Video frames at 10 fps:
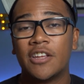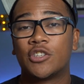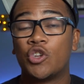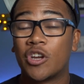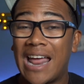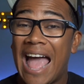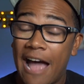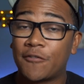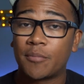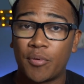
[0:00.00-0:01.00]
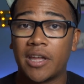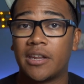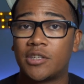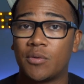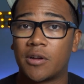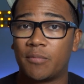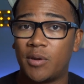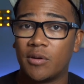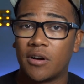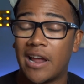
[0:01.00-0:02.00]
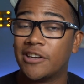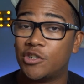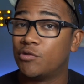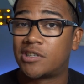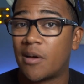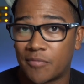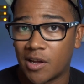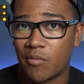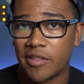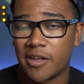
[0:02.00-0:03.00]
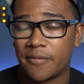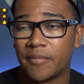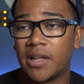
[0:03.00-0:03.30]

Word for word: So you're gonna have to bring it into a computer and do something with it.